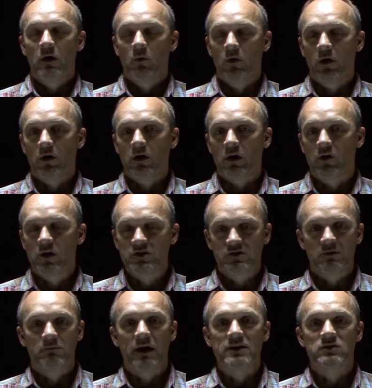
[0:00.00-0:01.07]
We're a
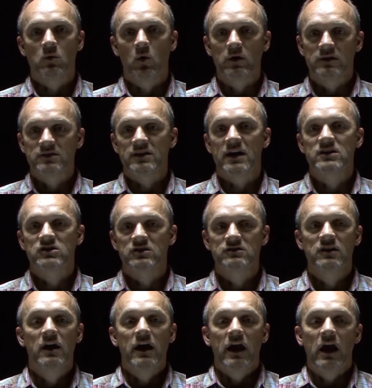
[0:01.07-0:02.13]
Christian-based organization,
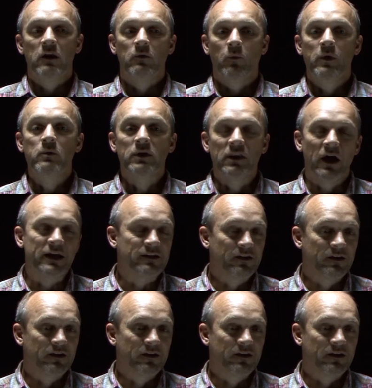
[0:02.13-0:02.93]
and we would like